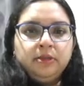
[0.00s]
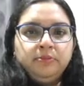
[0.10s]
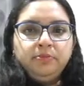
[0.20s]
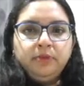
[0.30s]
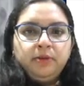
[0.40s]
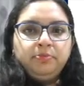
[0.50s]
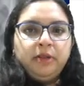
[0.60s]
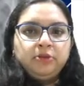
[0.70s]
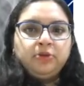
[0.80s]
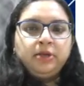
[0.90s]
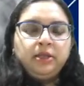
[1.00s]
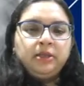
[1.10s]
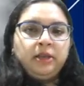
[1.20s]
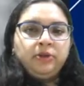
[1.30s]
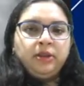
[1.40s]
in uh, plethoric,
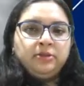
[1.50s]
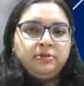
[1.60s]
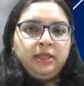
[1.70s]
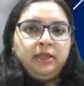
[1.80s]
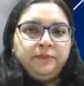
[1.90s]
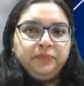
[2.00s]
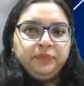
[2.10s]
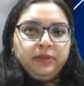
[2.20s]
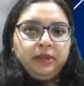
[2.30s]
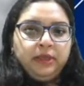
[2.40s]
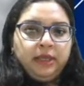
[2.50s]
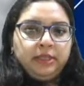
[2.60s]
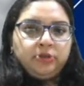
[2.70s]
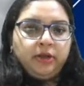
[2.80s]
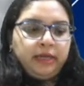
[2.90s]
you can see
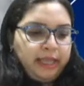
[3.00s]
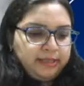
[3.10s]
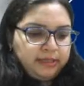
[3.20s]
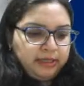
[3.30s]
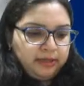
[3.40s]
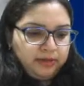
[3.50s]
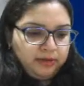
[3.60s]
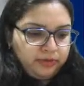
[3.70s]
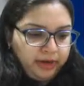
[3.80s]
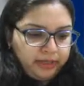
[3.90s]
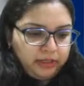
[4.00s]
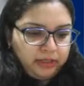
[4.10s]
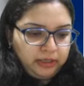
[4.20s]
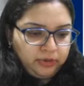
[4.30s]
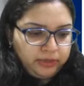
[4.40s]
it's all hazy, right,
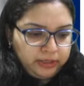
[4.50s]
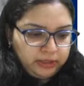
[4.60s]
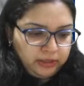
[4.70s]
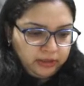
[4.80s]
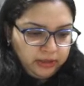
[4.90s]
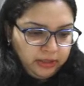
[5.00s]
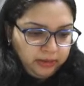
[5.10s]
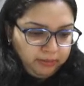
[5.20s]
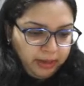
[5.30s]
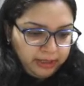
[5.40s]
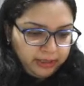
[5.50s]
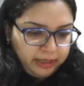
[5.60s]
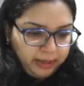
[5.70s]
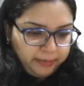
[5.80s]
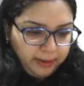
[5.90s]
including the
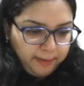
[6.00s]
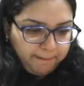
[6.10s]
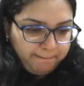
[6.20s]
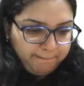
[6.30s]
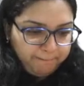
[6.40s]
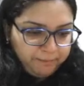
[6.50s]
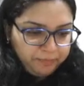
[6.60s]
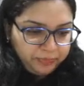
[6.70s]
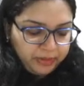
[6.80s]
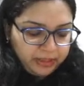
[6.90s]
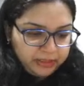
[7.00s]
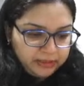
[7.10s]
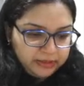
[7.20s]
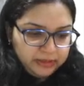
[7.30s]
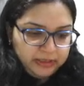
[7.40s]
parenchyma.
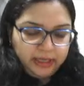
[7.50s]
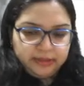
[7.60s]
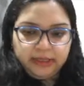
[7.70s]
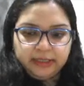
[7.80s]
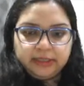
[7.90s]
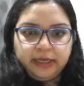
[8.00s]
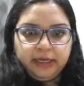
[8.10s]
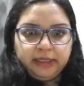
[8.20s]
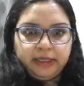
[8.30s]
Yes, that's correct,